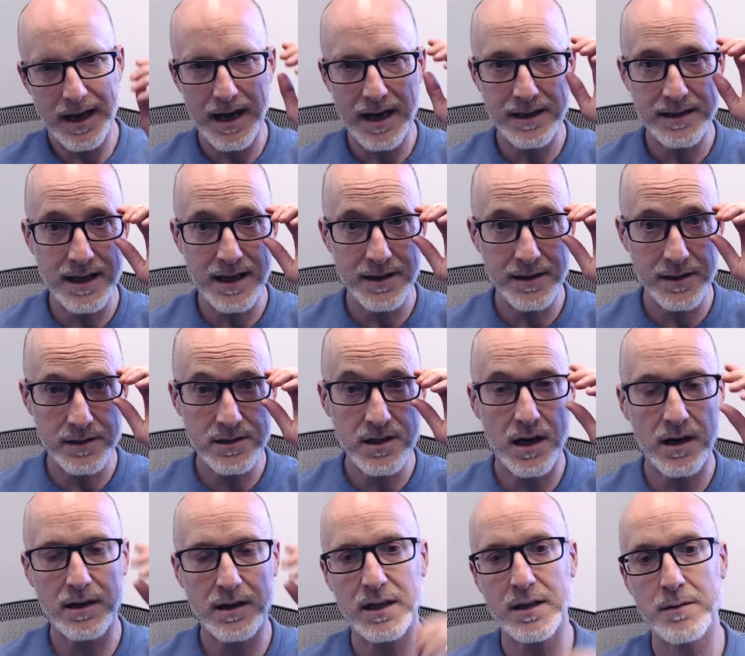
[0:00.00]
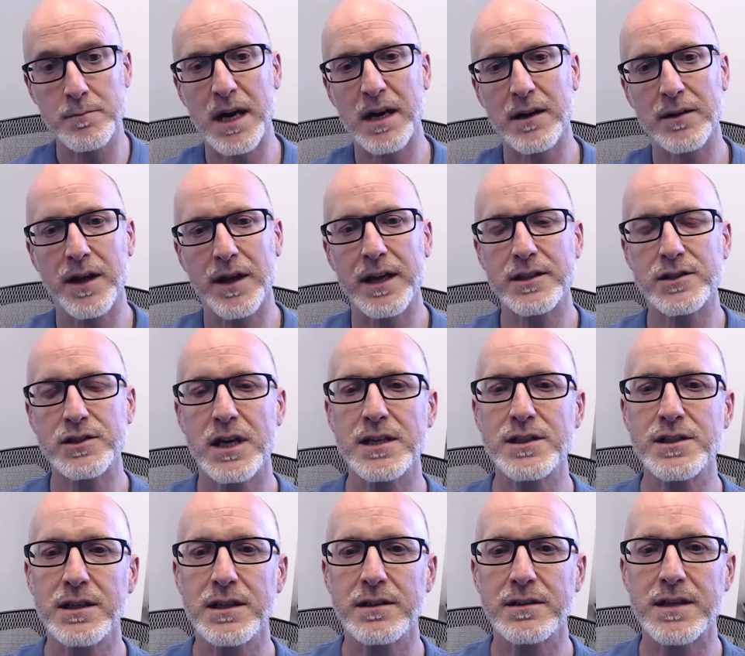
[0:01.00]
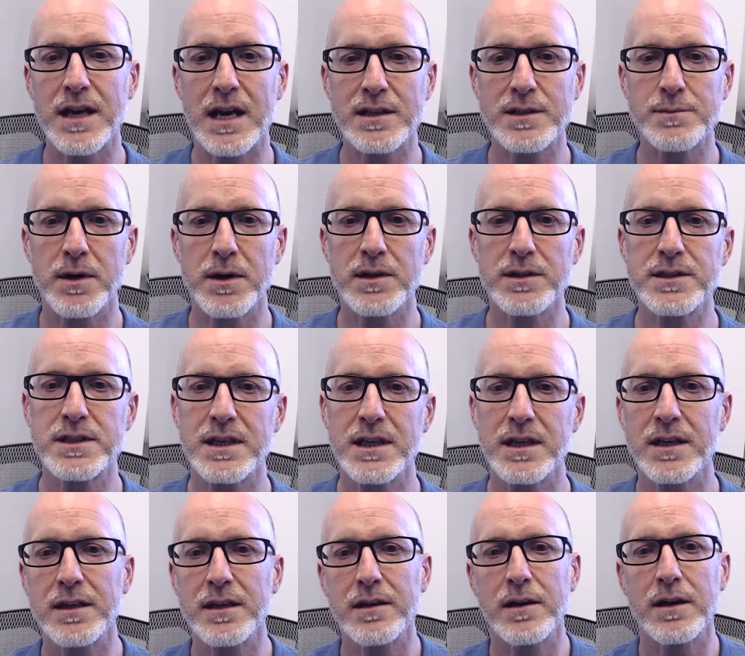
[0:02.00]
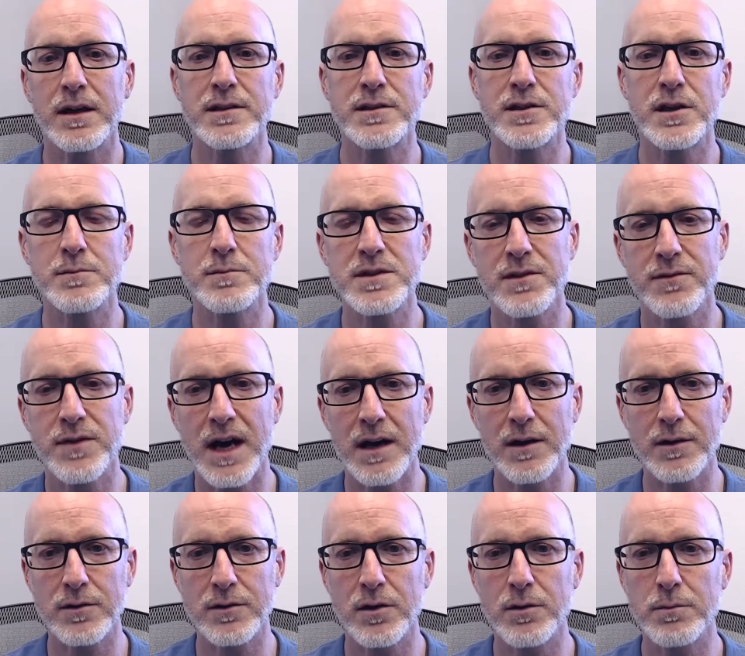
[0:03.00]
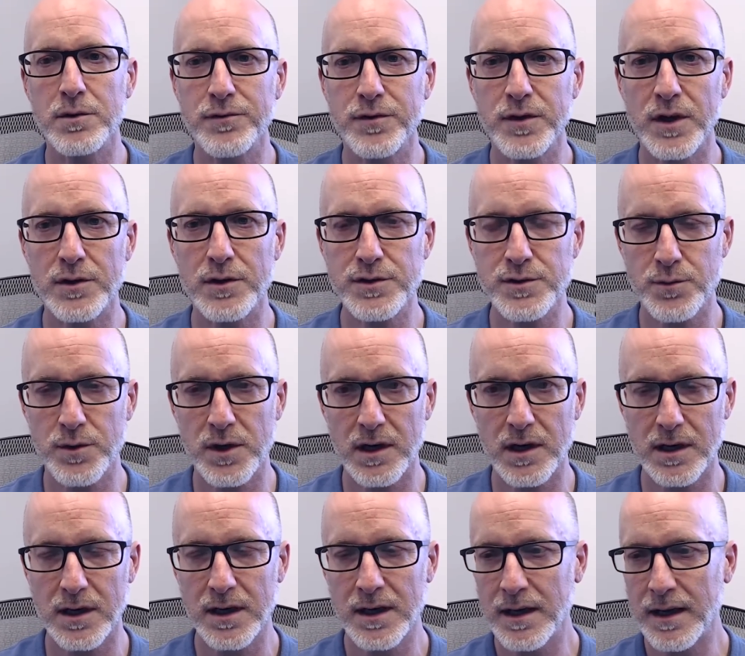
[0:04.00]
And then they're talking about like changing tax policy in terms of how global flows work.